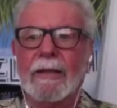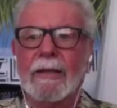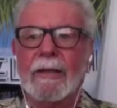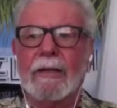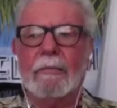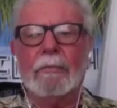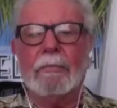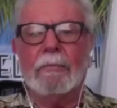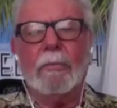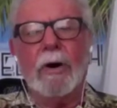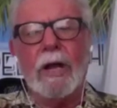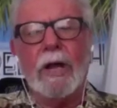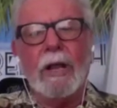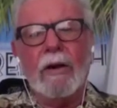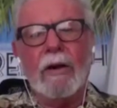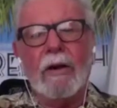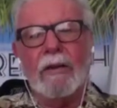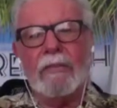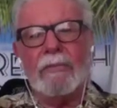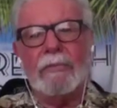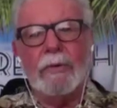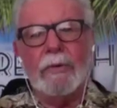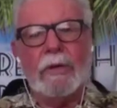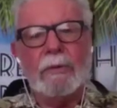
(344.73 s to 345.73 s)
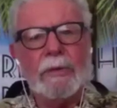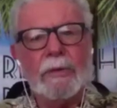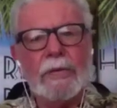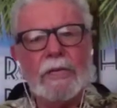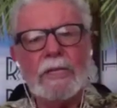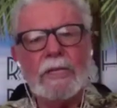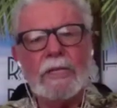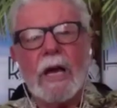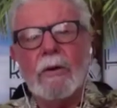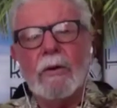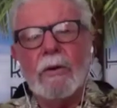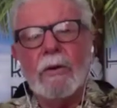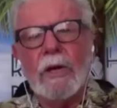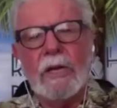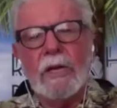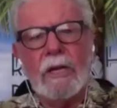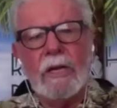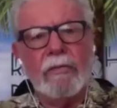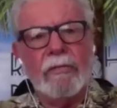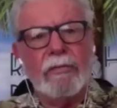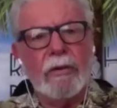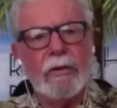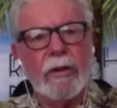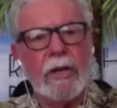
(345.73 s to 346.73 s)
my life would have been totally
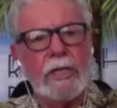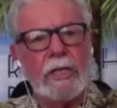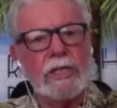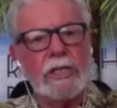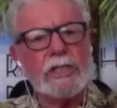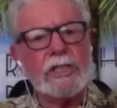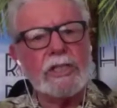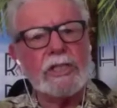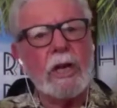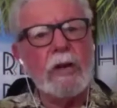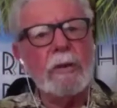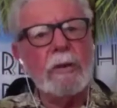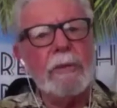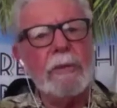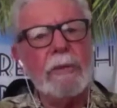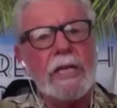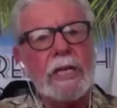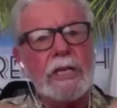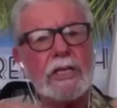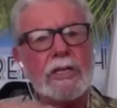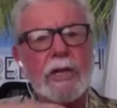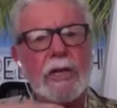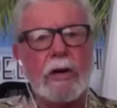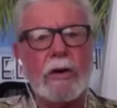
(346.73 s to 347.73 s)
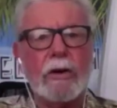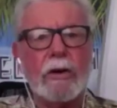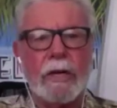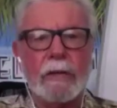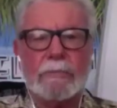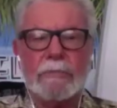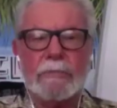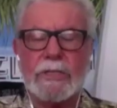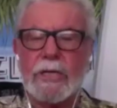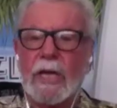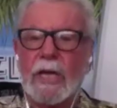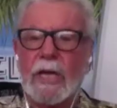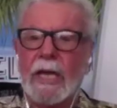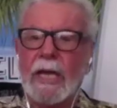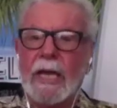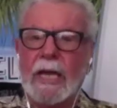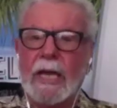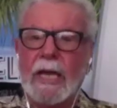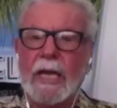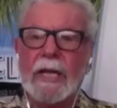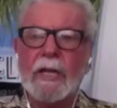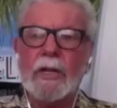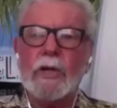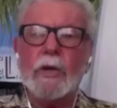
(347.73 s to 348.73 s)
different. And so many times
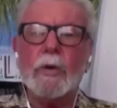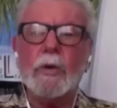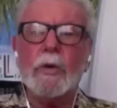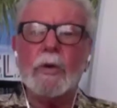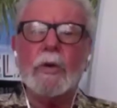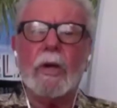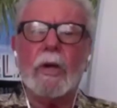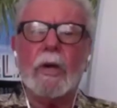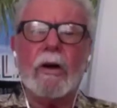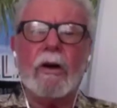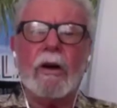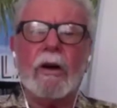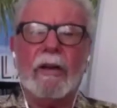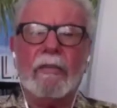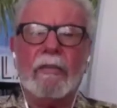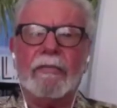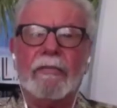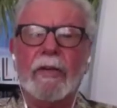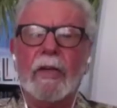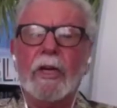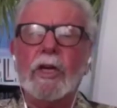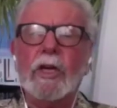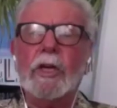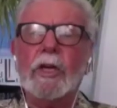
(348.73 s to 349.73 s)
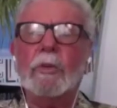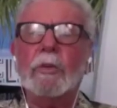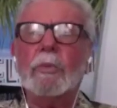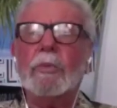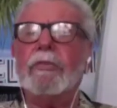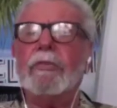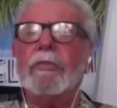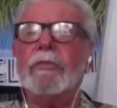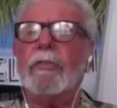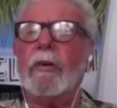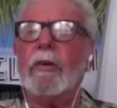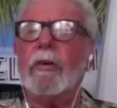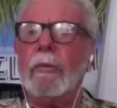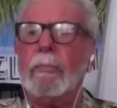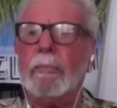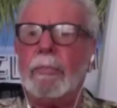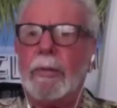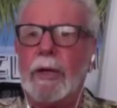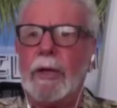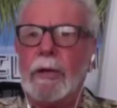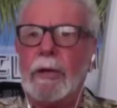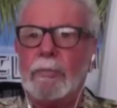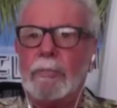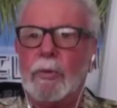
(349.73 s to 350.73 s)
in your life, you will find
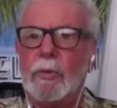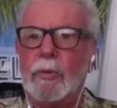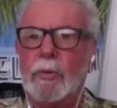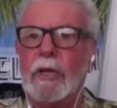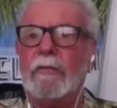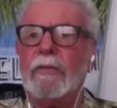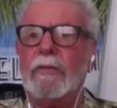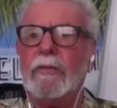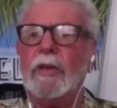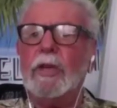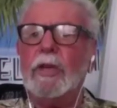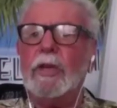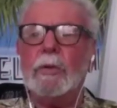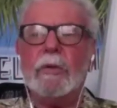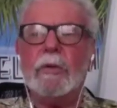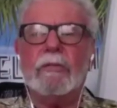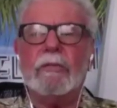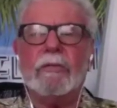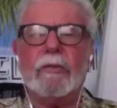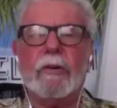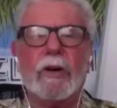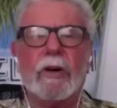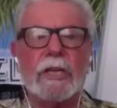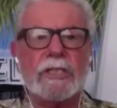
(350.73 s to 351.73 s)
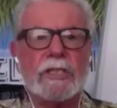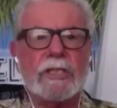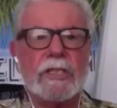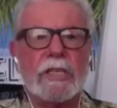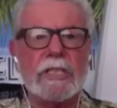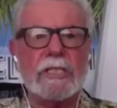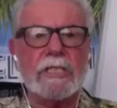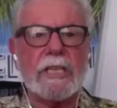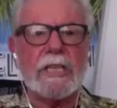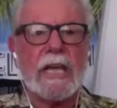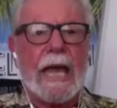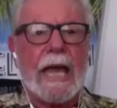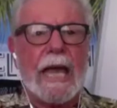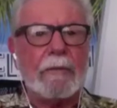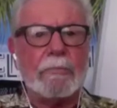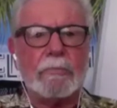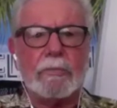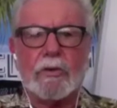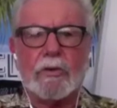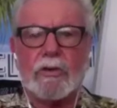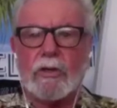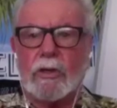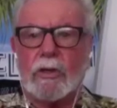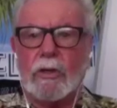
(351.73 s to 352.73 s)
people giving you advice that is
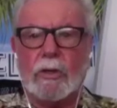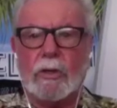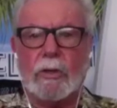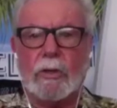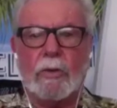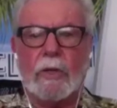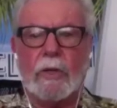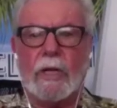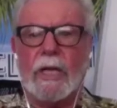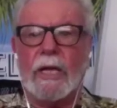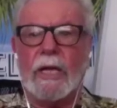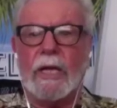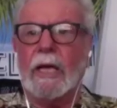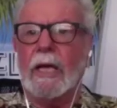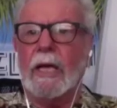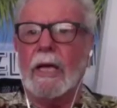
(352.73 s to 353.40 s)
absolutely